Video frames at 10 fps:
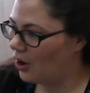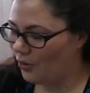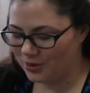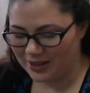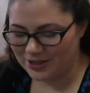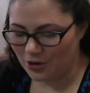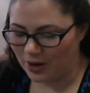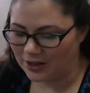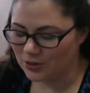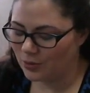Oh, that's all
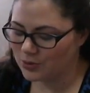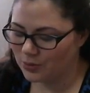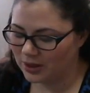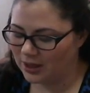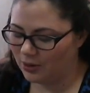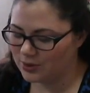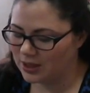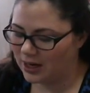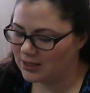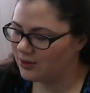right. So it was a really it was
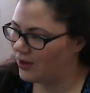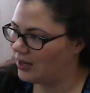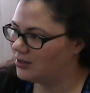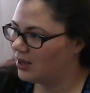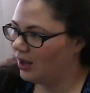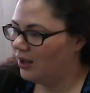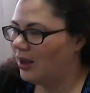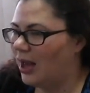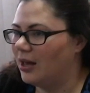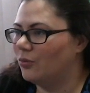a nice event,
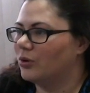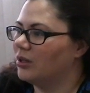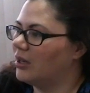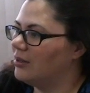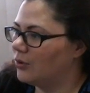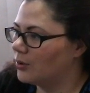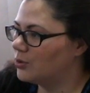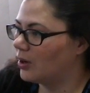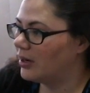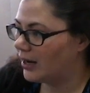and we're looking forward
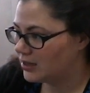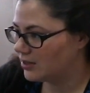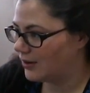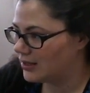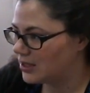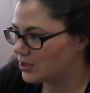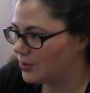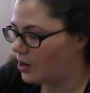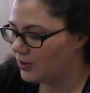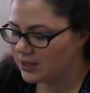to our next events because
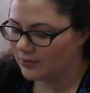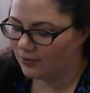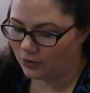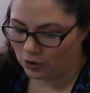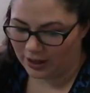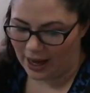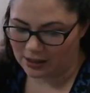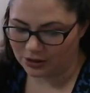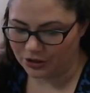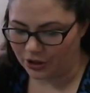we always have a full
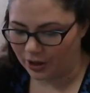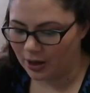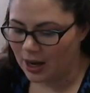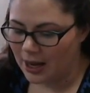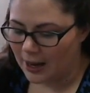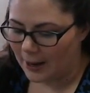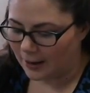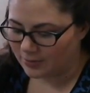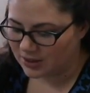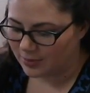calendar.
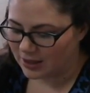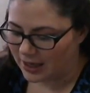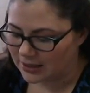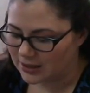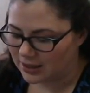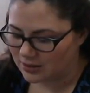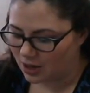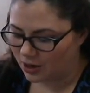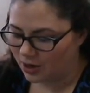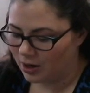Um, some of the next things
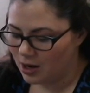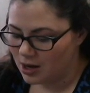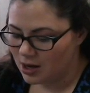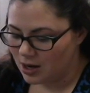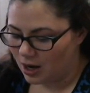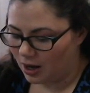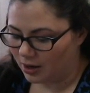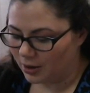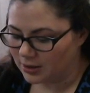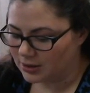on our on
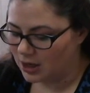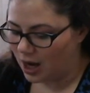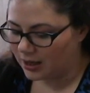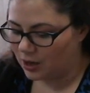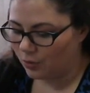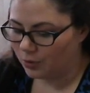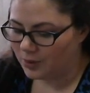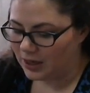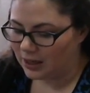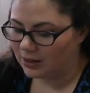our docket would
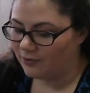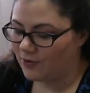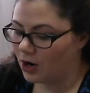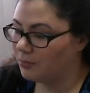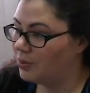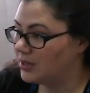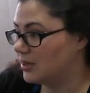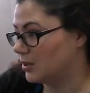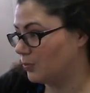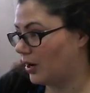be the Farm
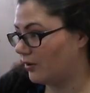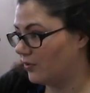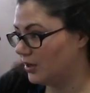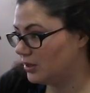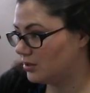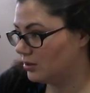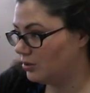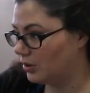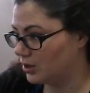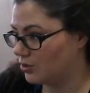Business Breakfast.
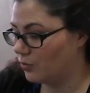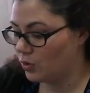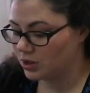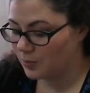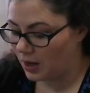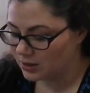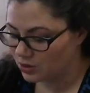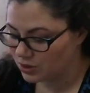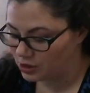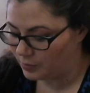You guys are, of course,
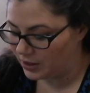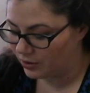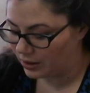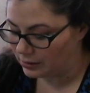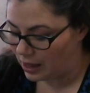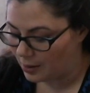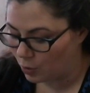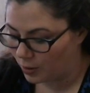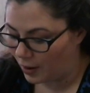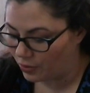sponsors, so you'll be hearing a lot
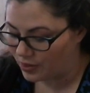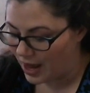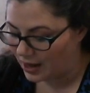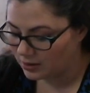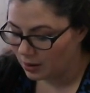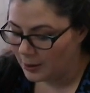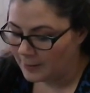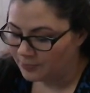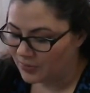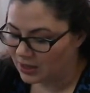more about that
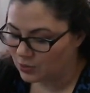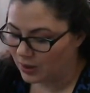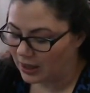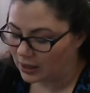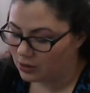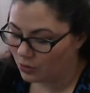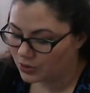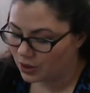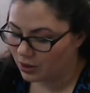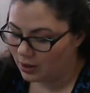as we get
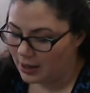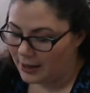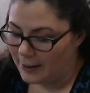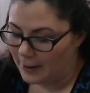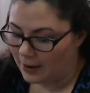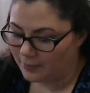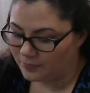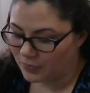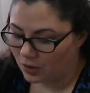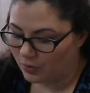closer.
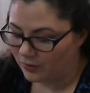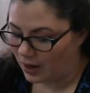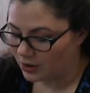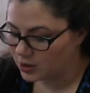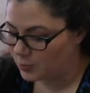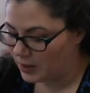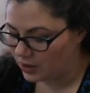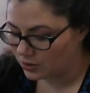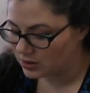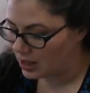Um, we've got our
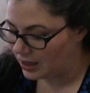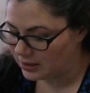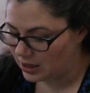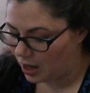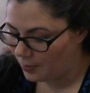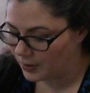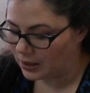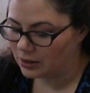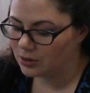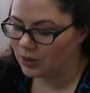speakers lined up,
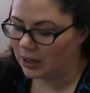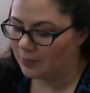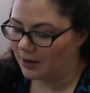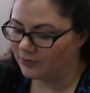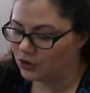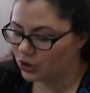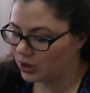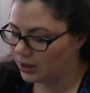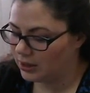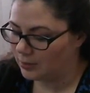including Bev
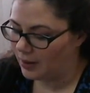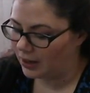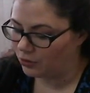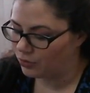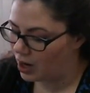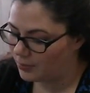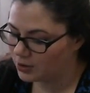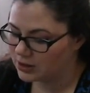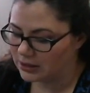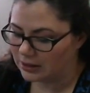Durgan and Megan
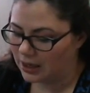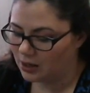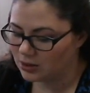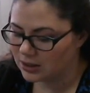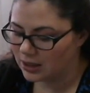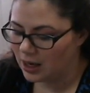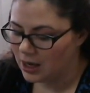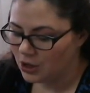Roberts, Lynn Kettleson.